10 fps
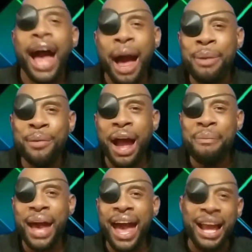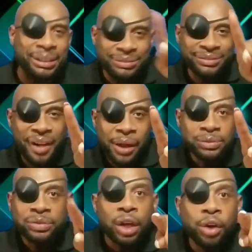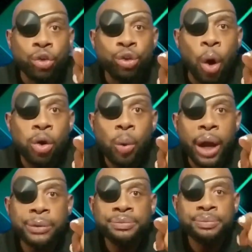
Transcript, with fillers: I'll be right back. Don't you go nowhere.